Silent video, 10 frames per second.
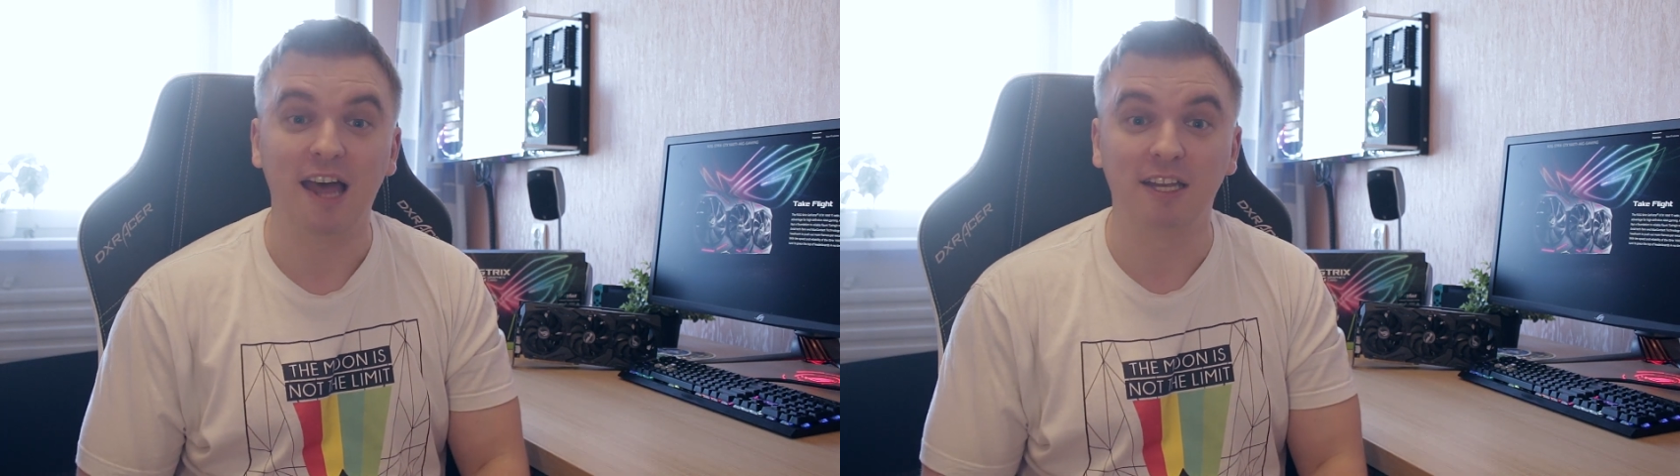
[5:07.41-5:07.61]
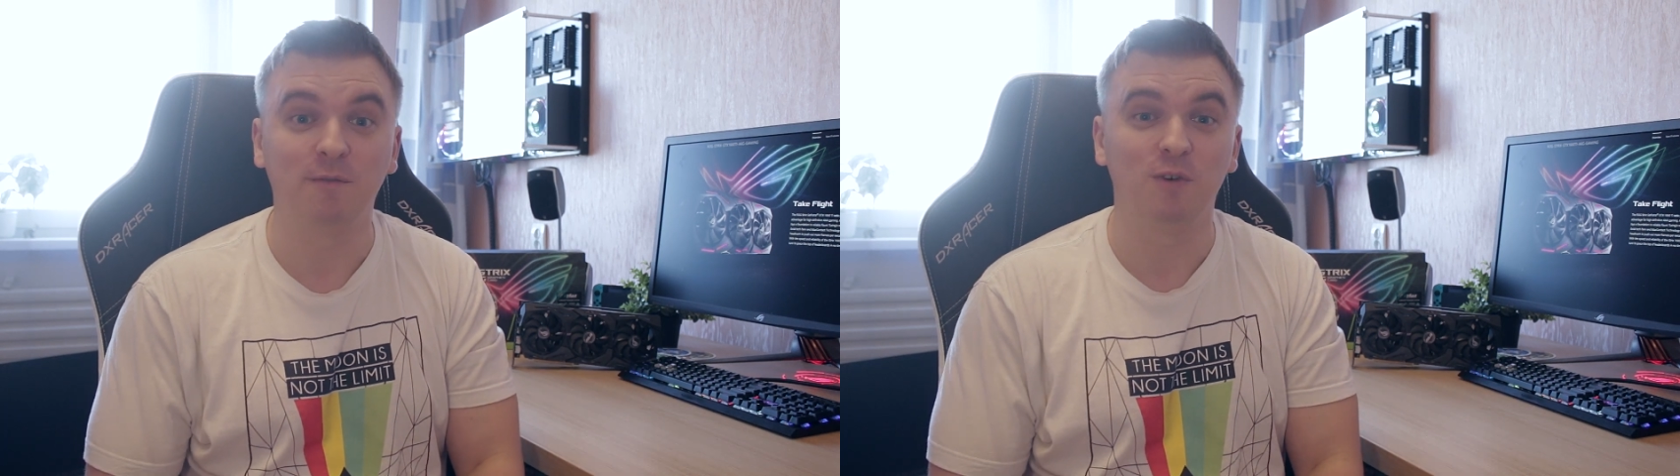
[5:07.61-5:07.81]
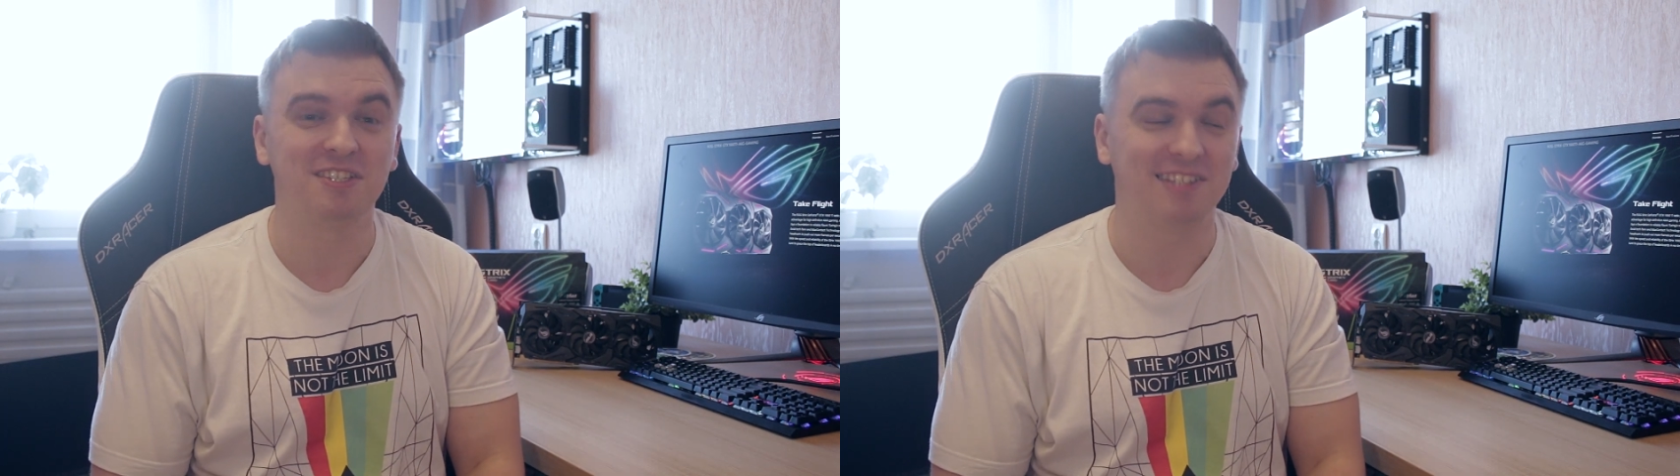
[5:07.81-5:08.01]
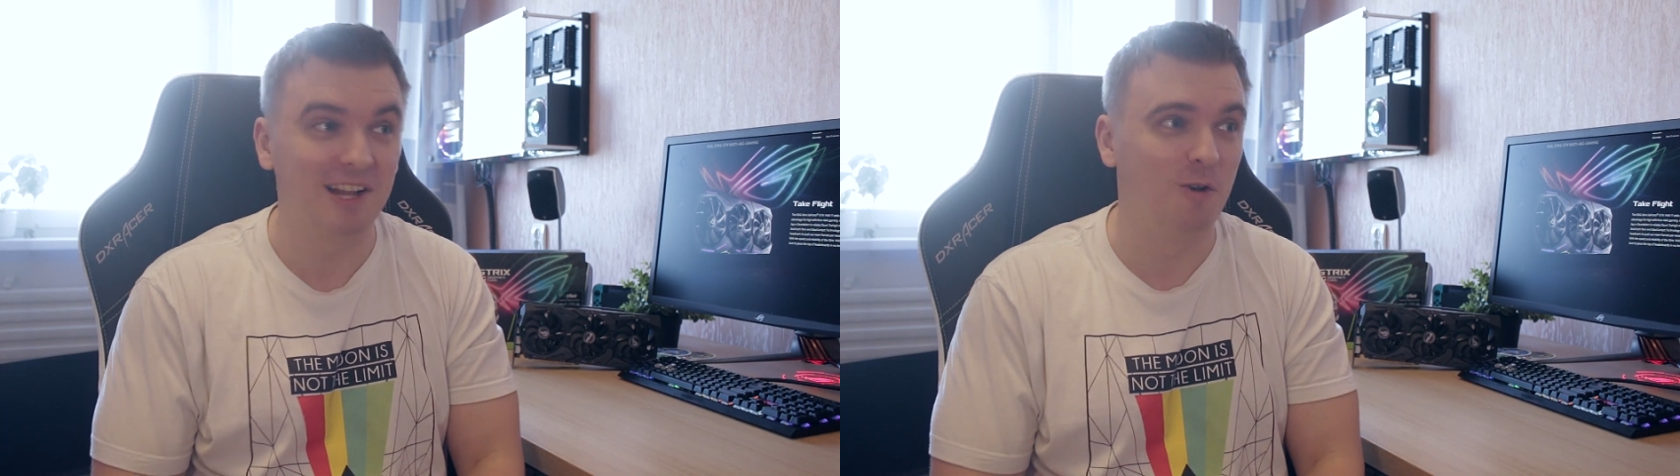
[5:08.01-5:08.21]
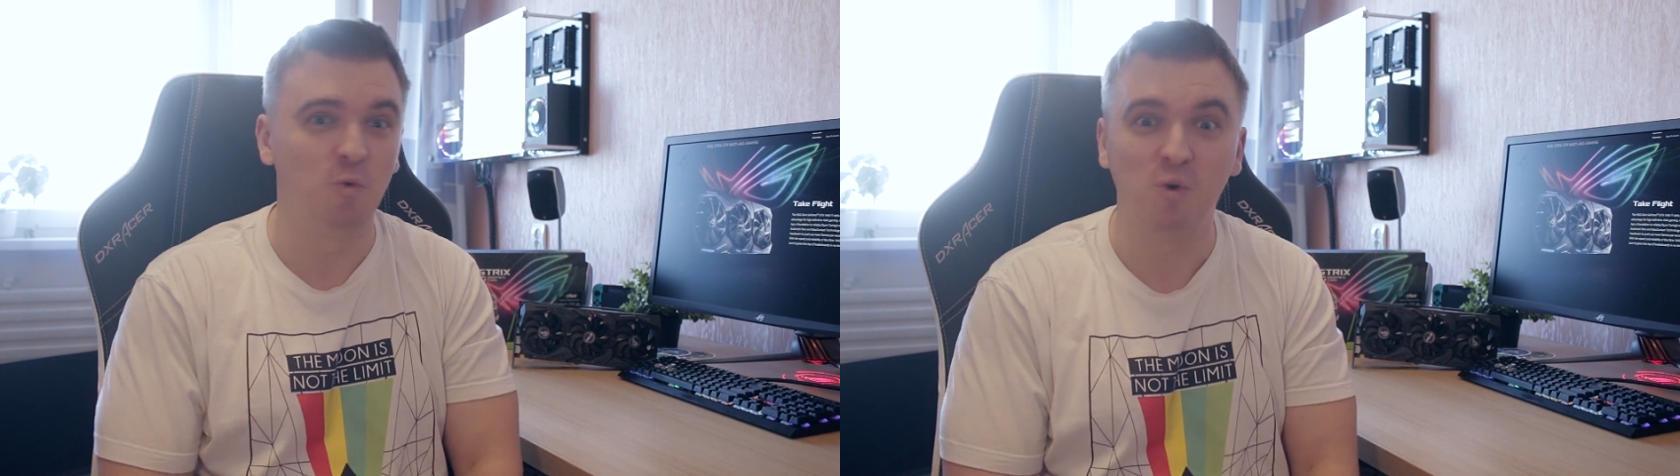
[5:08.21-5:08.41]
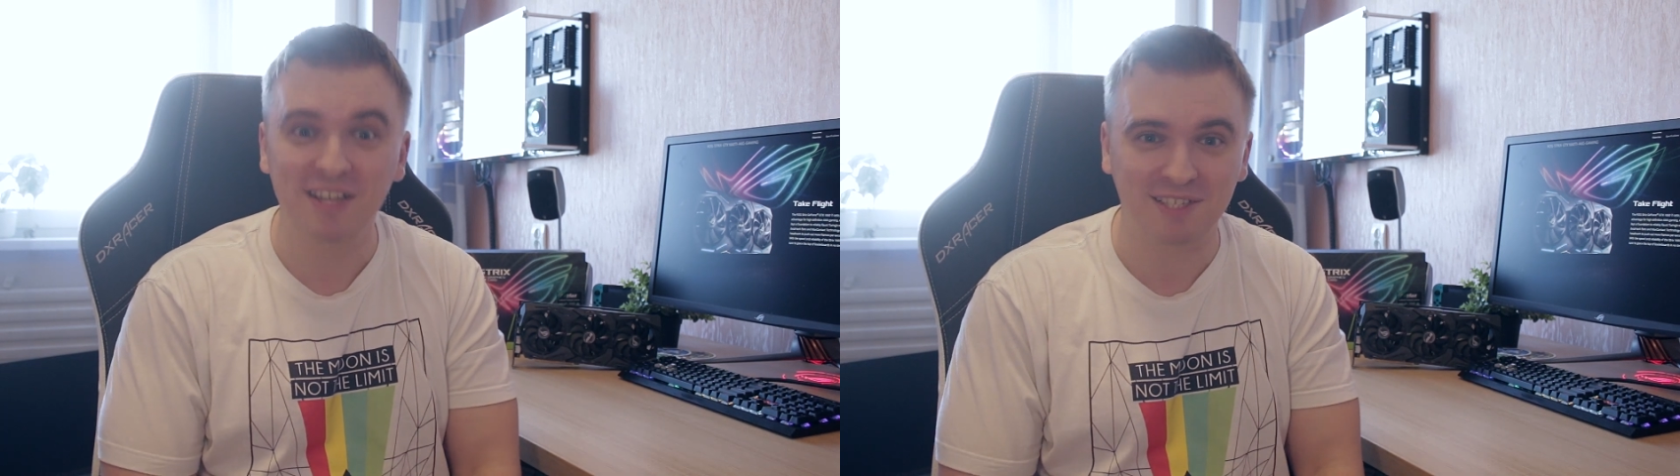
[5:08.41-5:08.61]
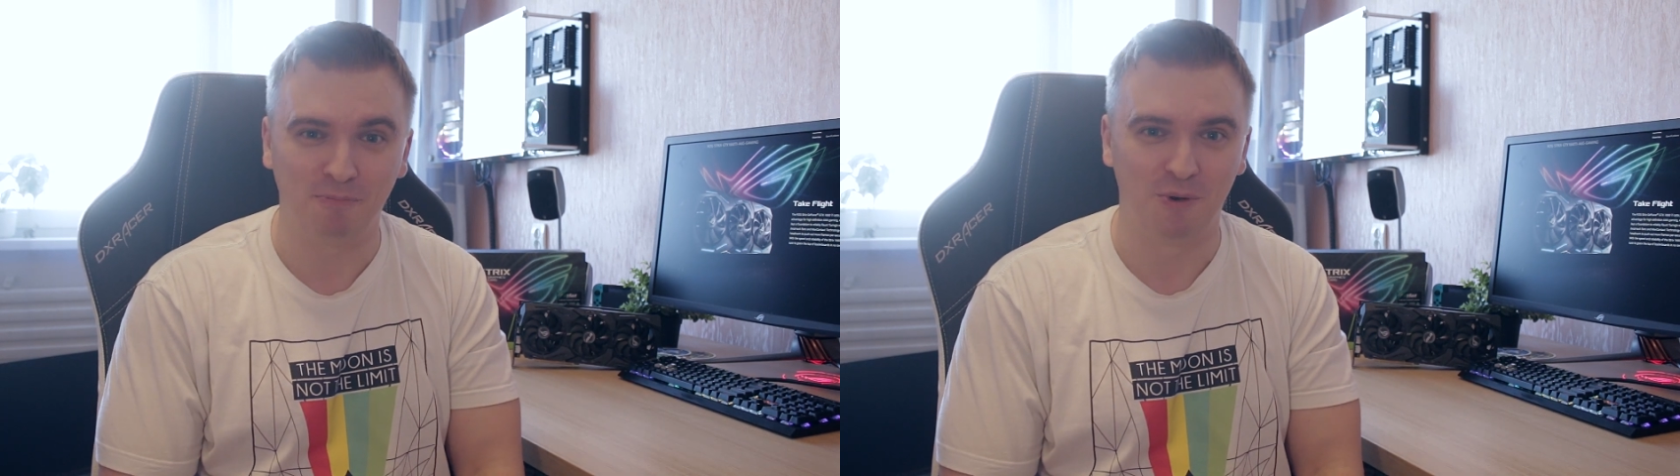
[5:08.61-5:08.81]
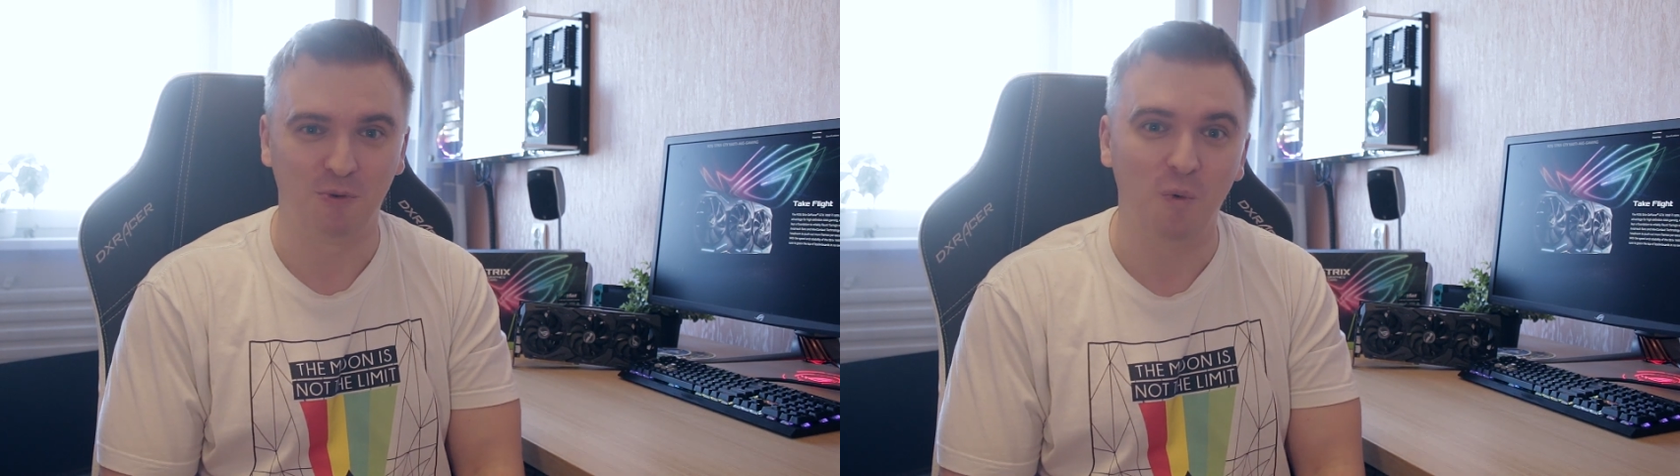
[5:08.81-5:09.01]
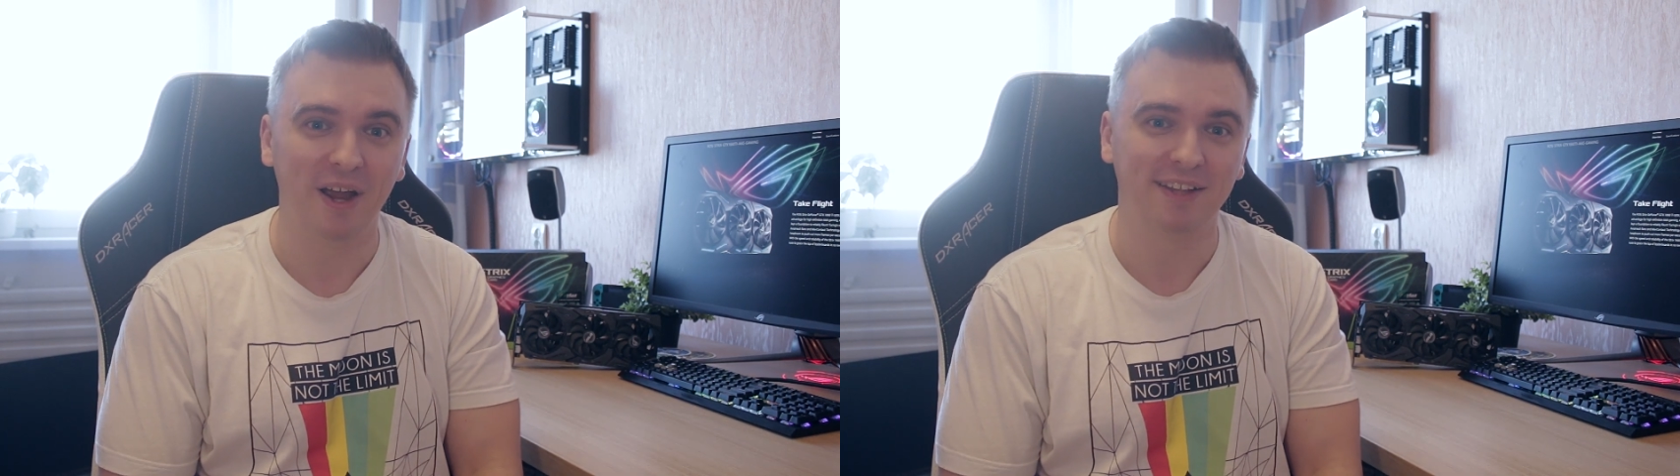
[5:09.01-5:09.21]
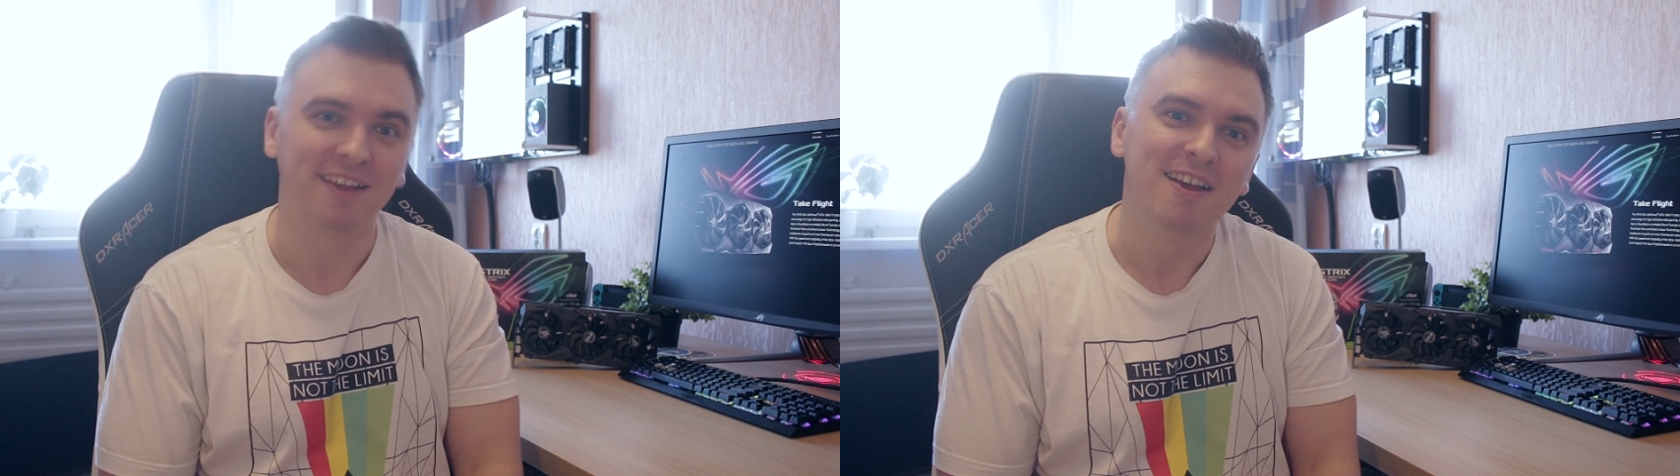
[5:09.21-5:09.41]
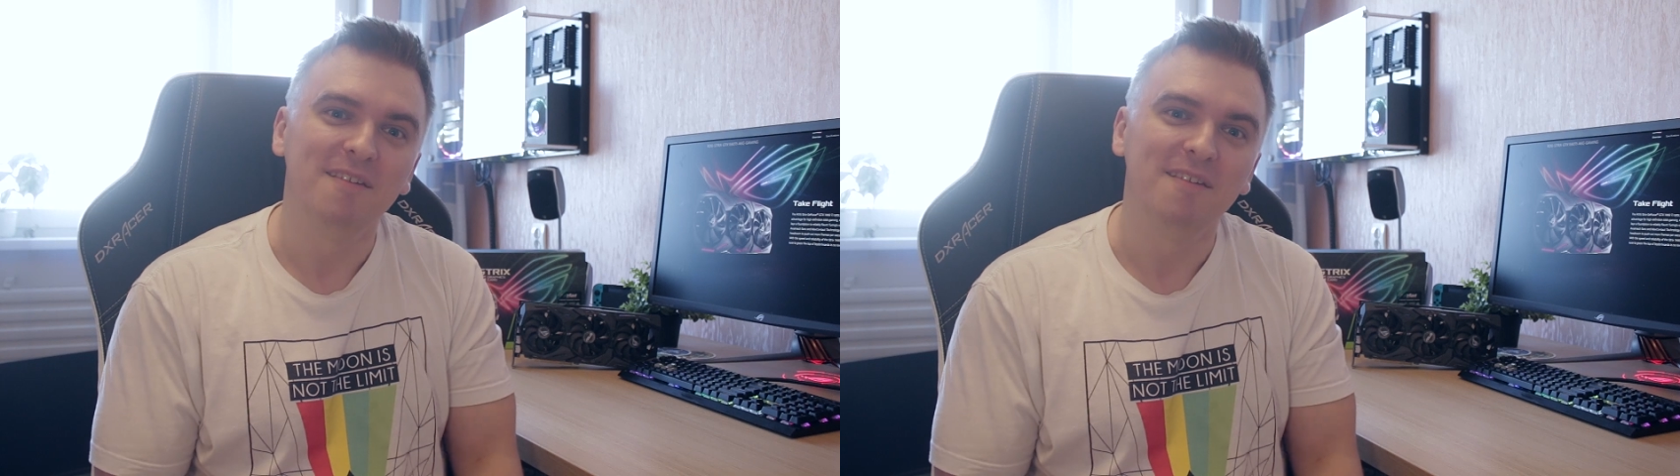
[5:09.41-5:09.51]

and it was still whisper quiet.